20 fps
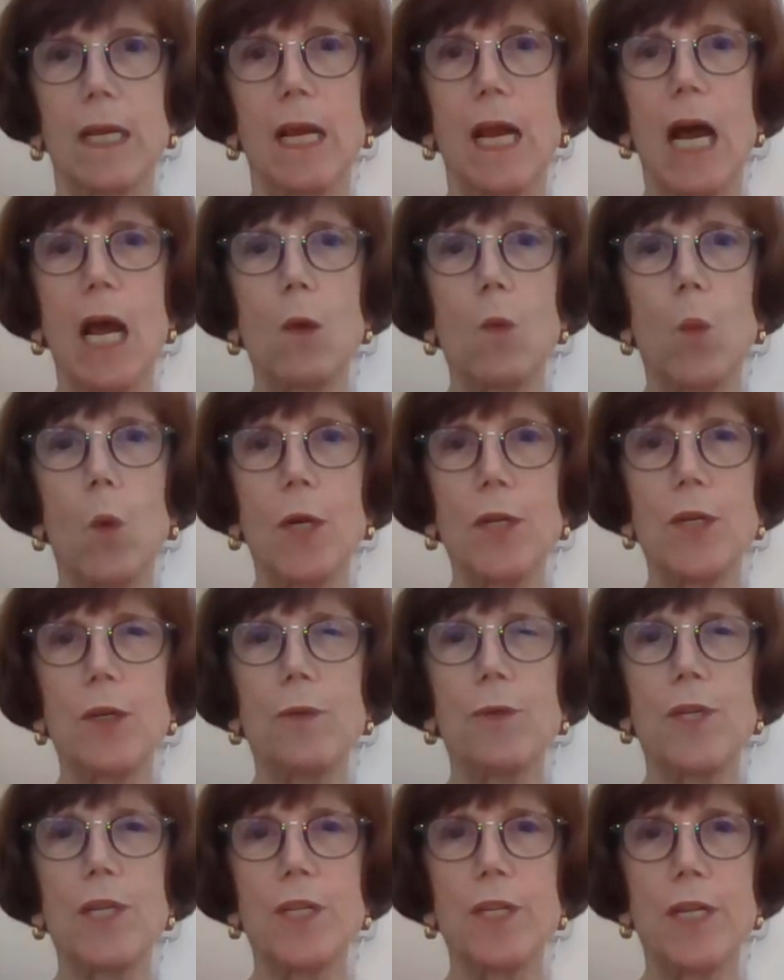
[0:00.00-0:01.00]
I want you
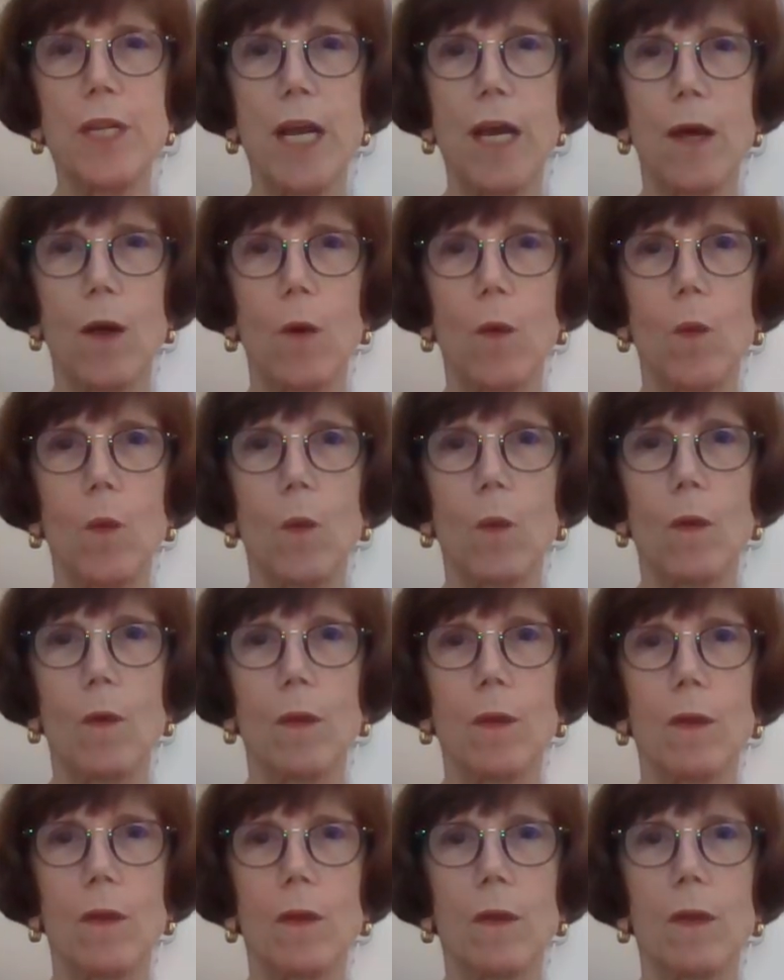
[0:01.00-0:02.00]
to know
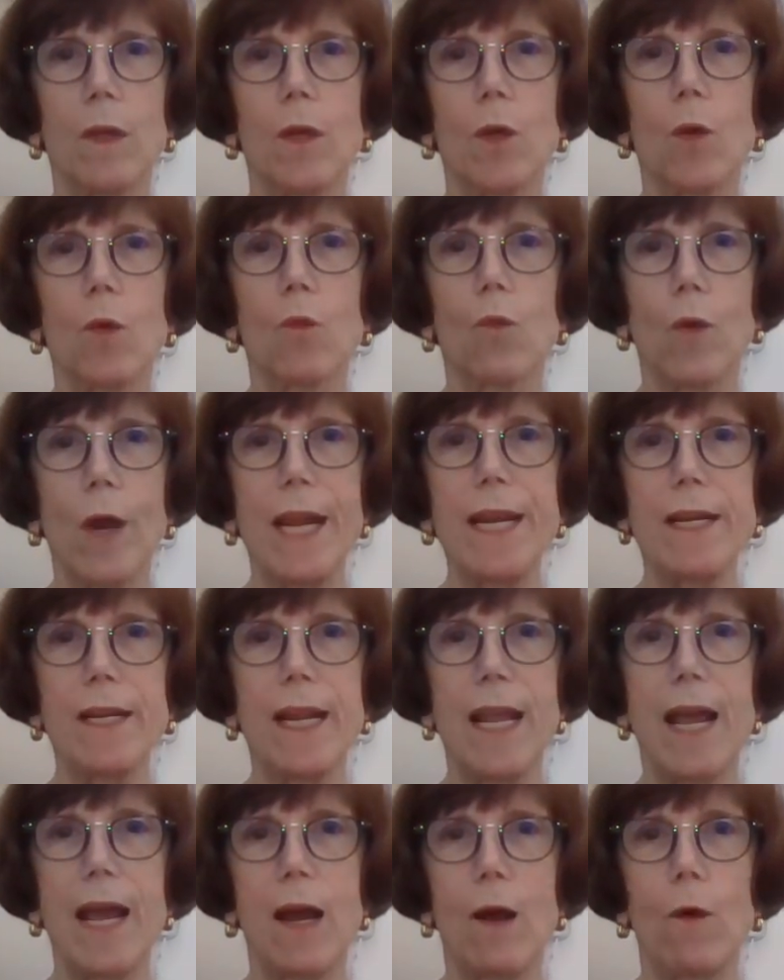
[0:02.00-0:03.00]
right
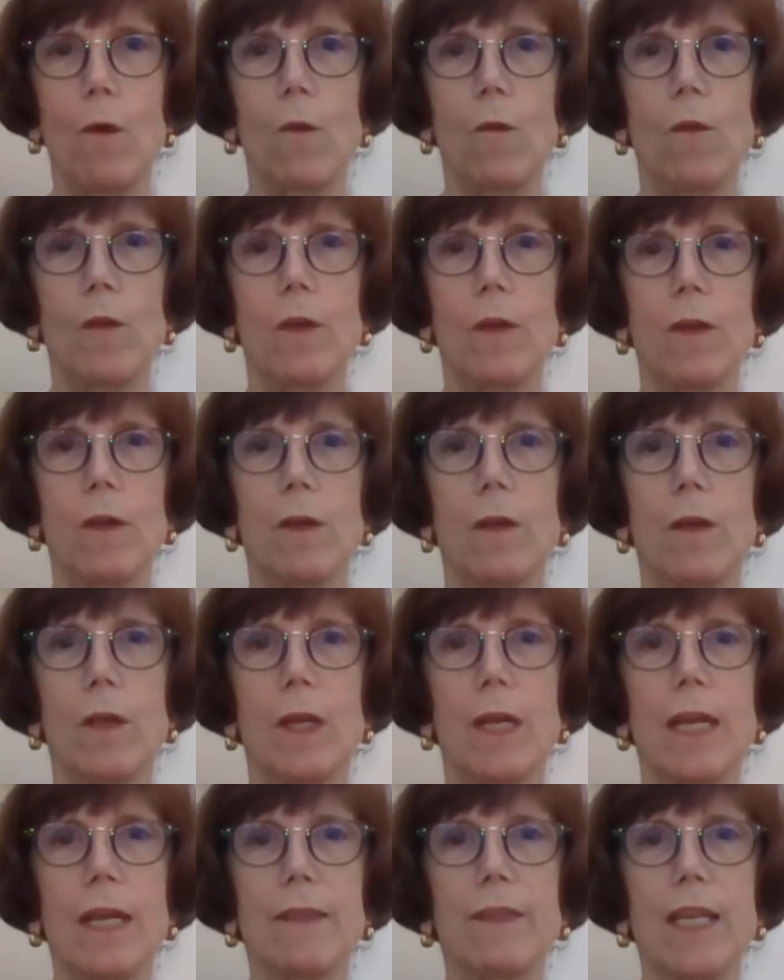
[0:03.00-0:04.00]
now
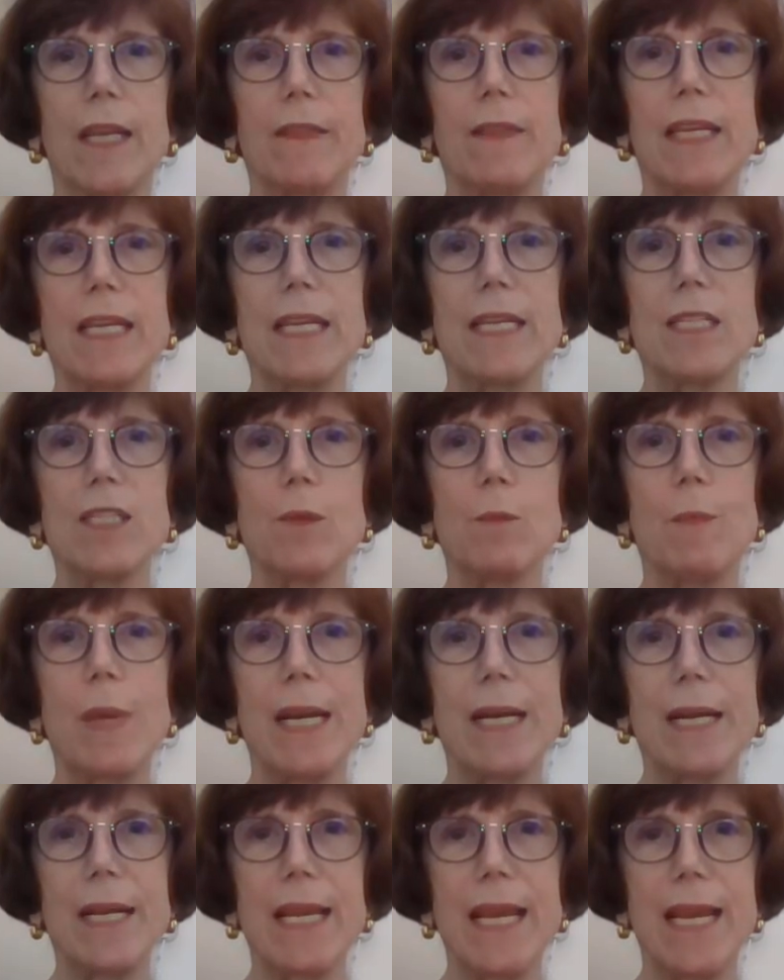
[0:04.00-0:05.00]
that these
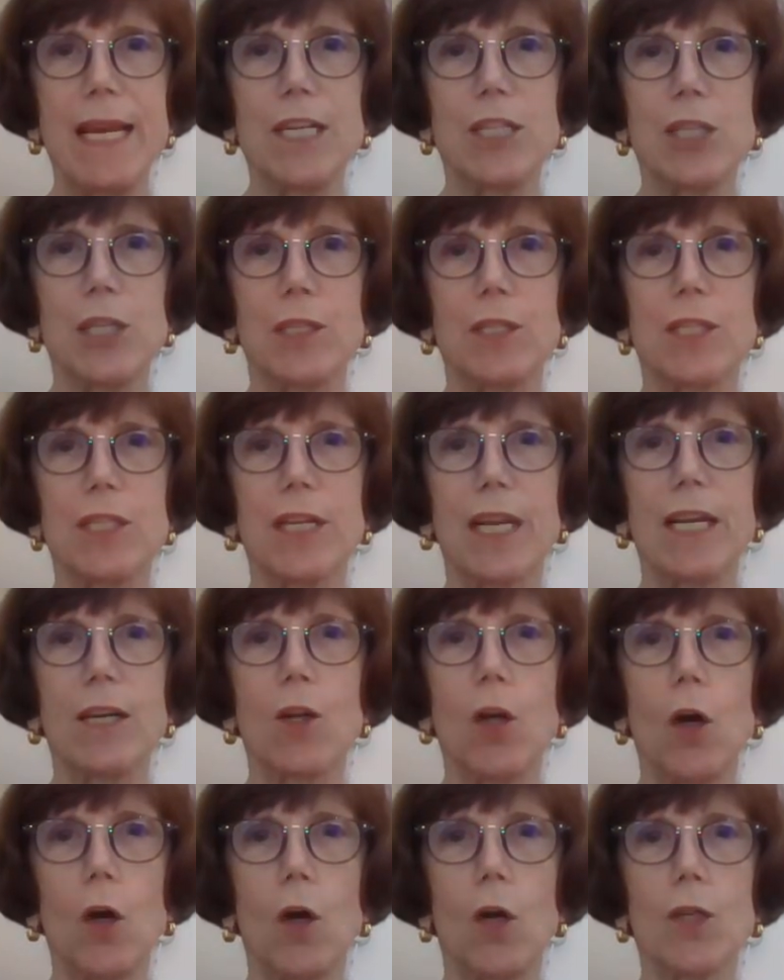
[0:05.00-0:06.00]
medications can
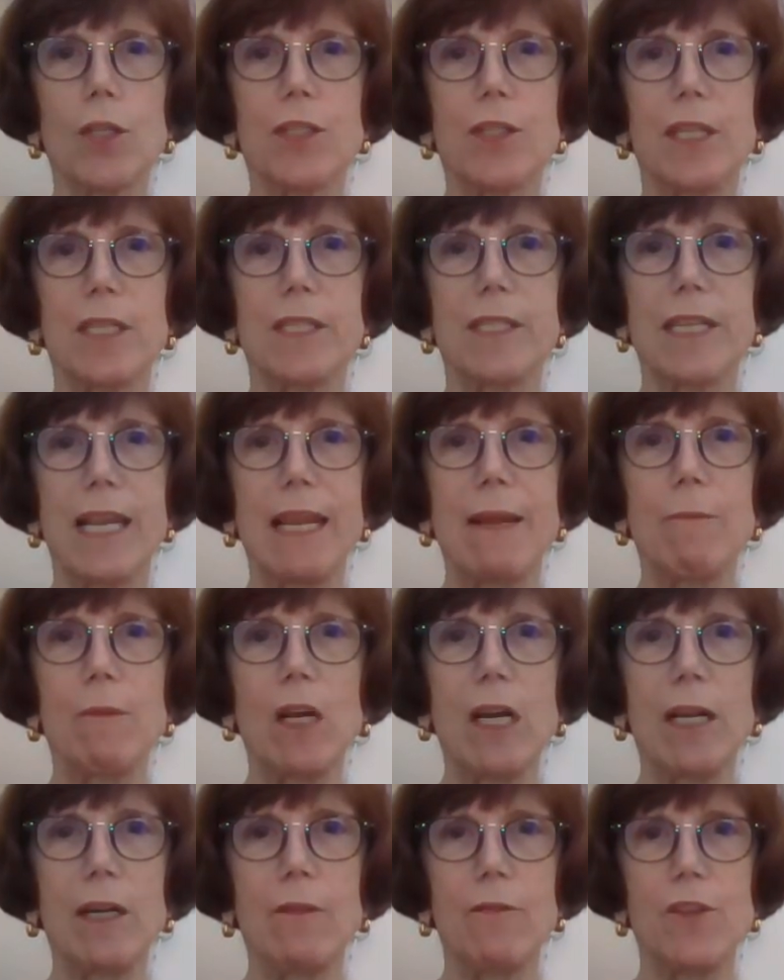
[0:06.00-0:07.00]
cause the same
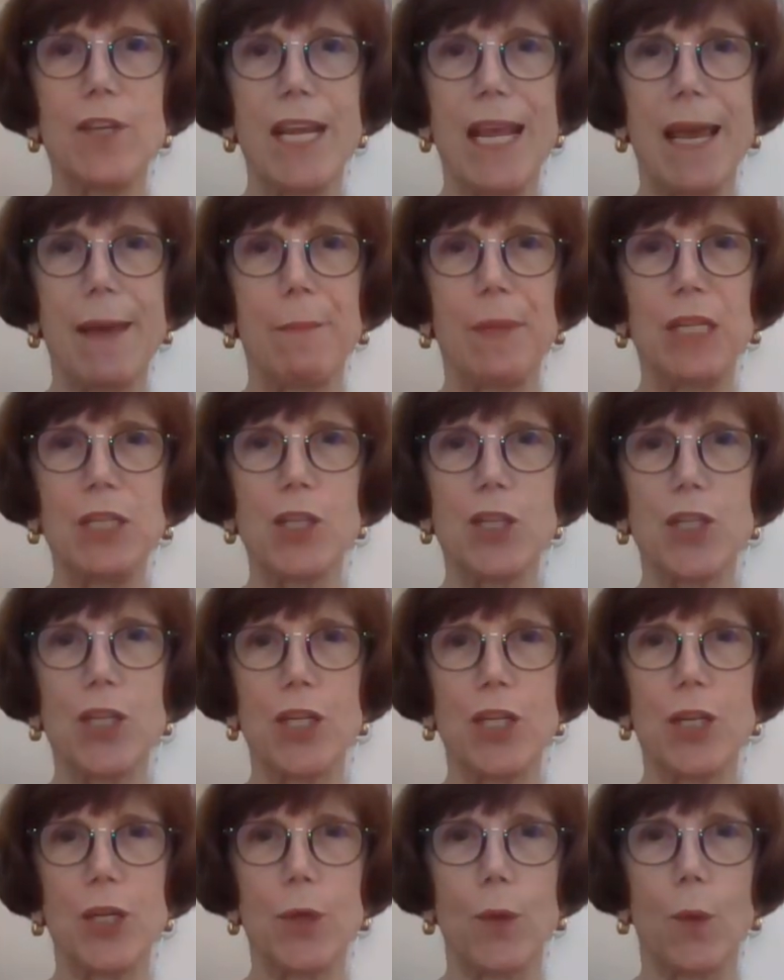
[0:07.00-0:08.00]
kind of damage to
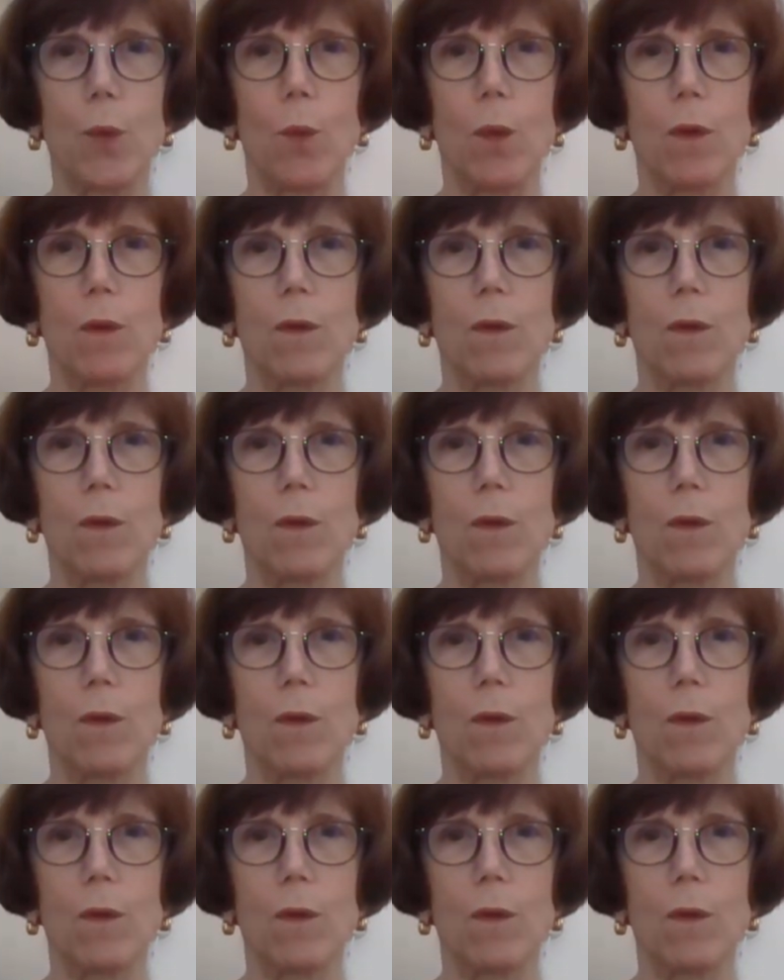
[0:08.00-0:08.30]
you.